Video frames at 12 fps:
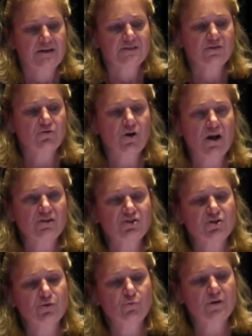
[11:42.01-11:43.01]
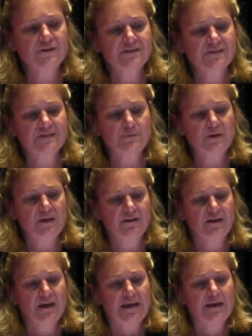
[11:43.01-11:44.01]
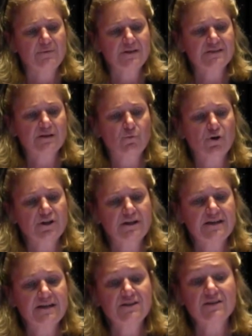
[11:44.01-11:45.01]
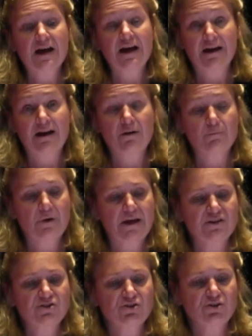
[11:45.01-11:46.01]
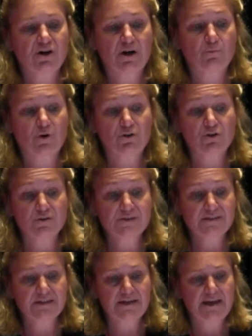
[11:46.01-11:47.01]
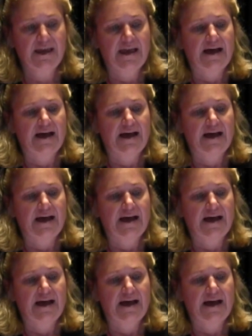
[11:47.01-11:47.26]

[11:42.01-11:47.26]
So long term, what does this mean? It means that we're going to need to monitor your heart more closely.